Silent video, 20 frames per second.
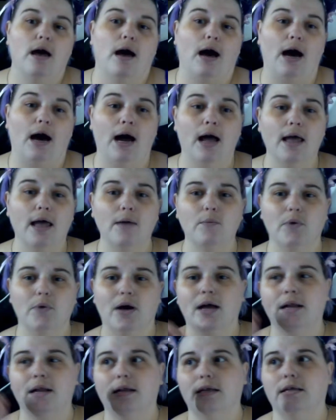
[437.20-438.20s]
I
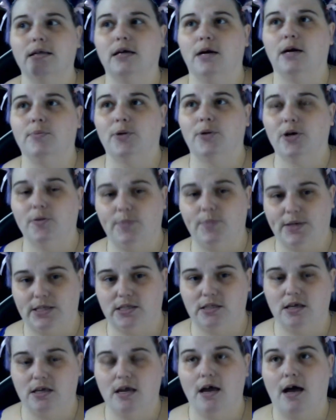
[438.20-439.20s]
want a
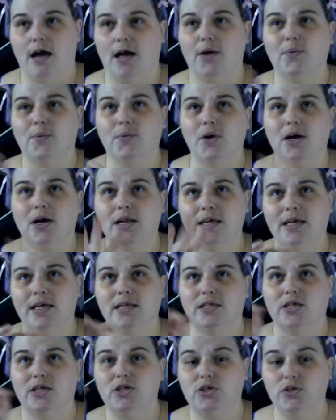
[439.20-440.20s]
purpose. I want it
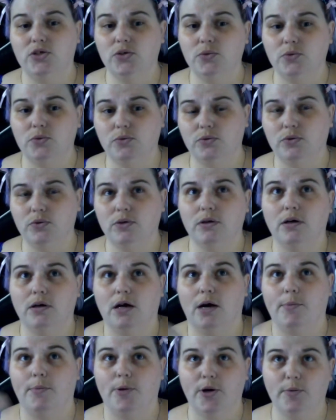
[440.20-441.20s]
to do
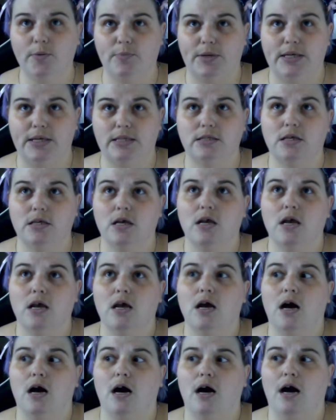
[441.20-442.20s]
a purpose.
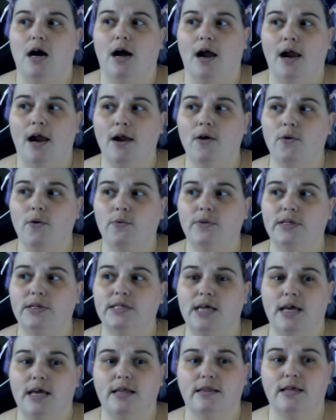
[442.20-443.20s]
I only
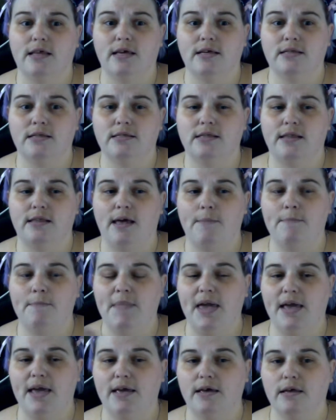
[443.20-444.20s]
take things that
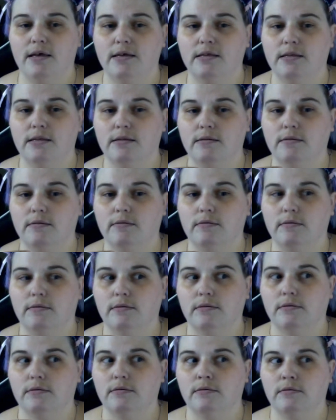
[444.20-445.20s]
make
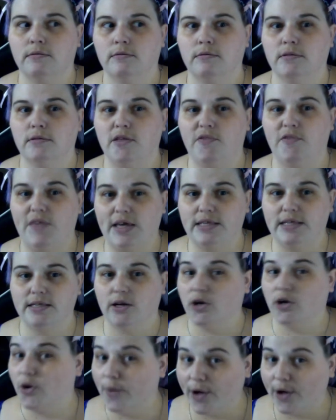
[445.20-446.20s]
the things that are
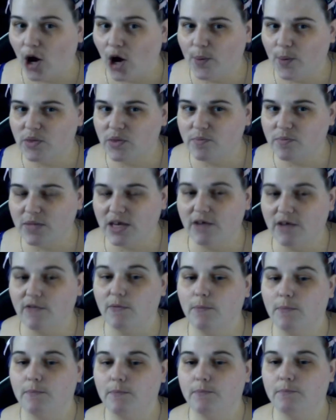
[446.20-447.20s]
going on with me
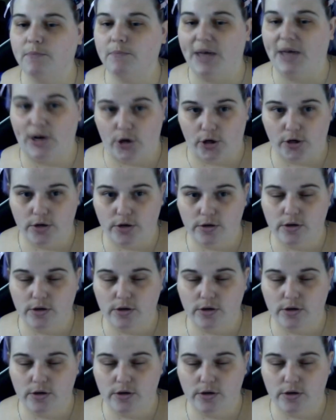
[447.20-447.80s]
better.